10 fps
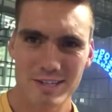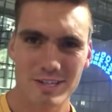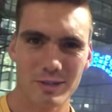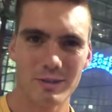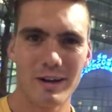
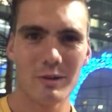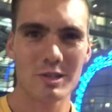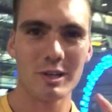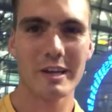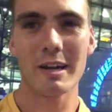So I
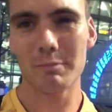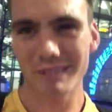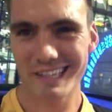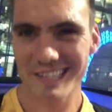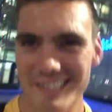was looking up
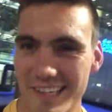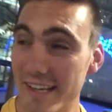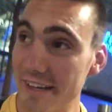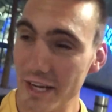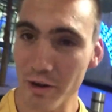places to
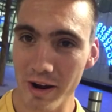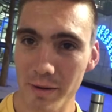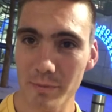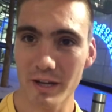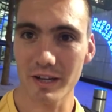get dinner
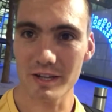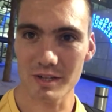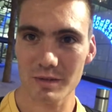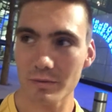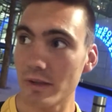at because
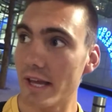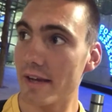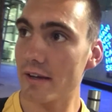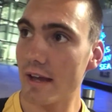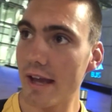we
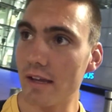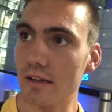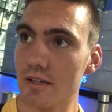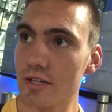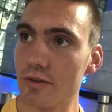landed, hey,
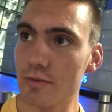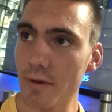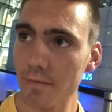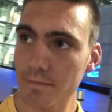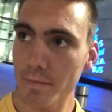excuse
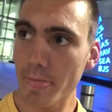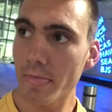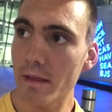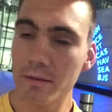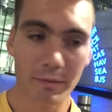me.
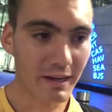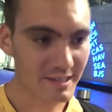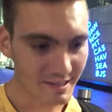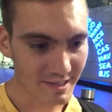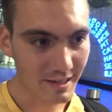
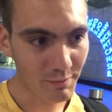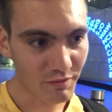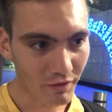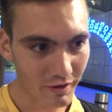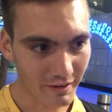Madison, stop
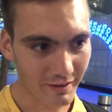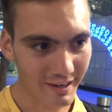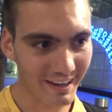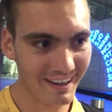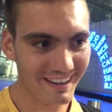farting,
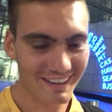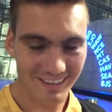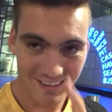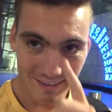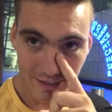
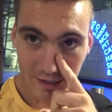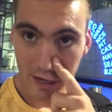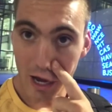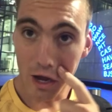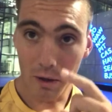
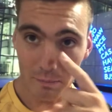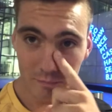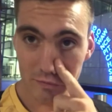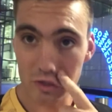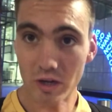okay? Um,
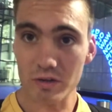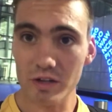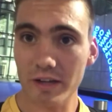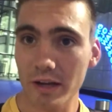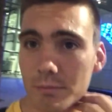so I was
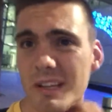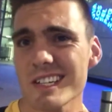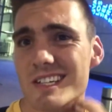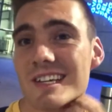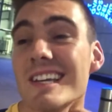looking up
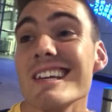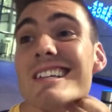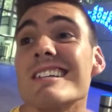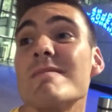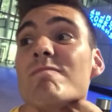places to
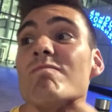eat